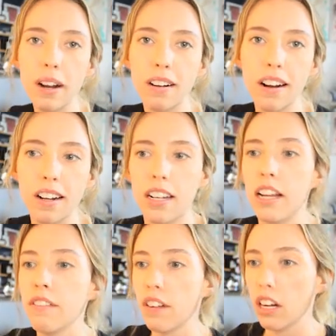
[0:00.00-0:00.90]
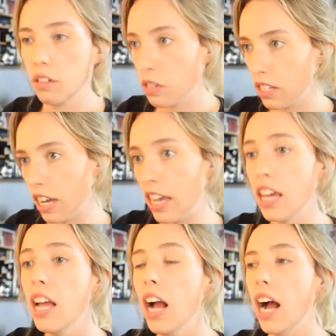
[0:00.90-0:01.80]
are on Envato's site,
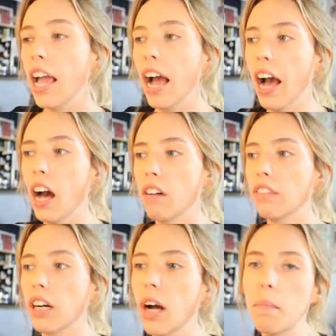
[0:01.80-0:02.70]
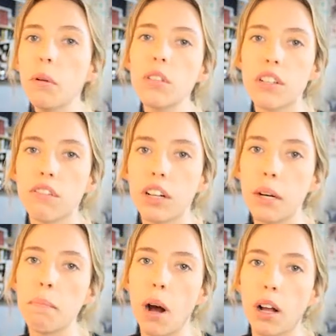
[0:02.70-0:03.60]
I have a couple
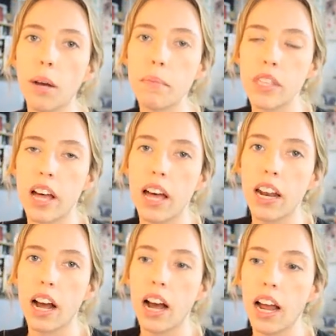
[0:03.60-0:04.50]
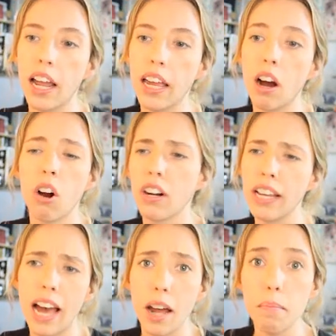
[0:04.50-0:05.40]
different mock-ups that I already
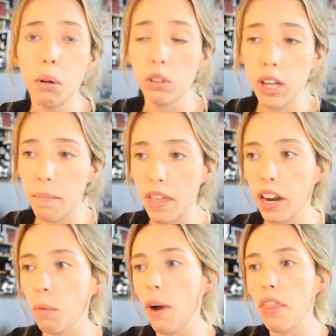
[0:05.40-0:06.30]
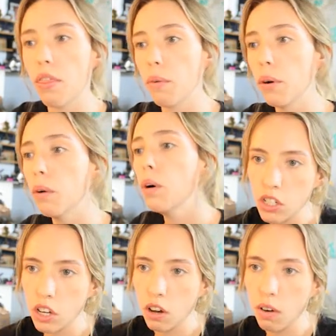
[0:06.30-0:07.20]
had pulled up that I went through.
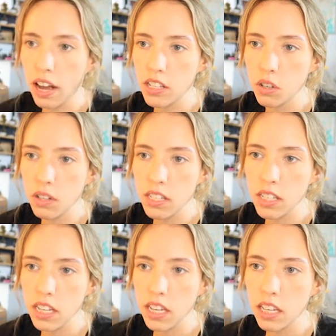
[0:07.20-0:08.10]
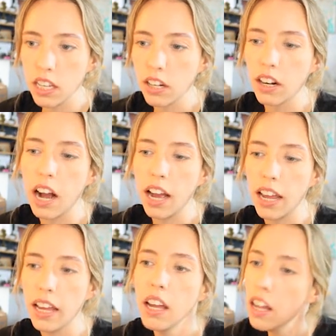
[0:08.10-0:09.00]
So as you can see here,
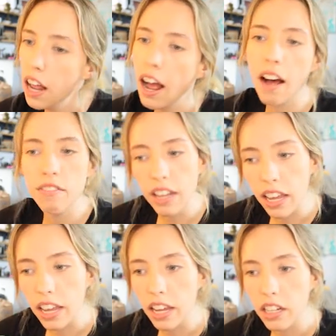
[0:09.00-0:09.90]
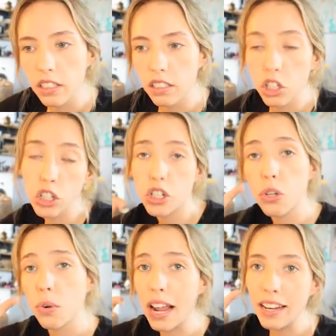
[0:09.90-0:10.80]
I have a
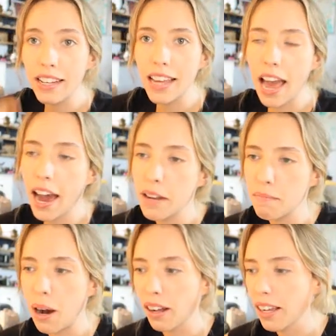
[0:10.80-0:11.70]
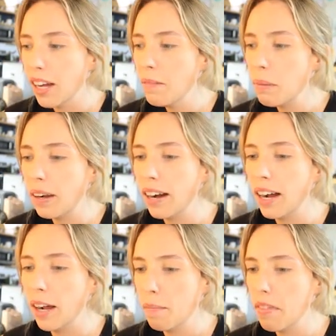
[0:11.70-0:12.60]
trendy hat mock-up
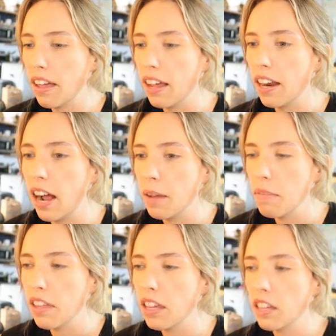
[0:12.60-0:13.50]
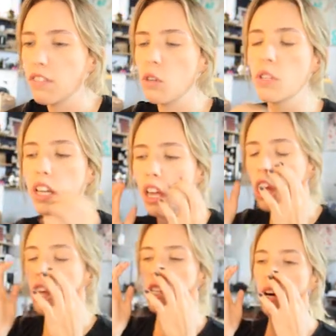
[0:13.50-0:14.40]
that I'm thinking of using.
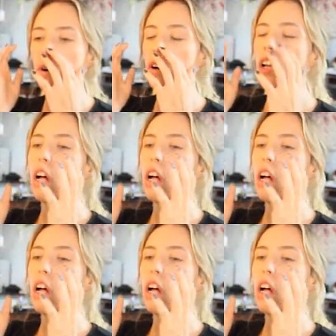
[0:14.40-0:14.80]
So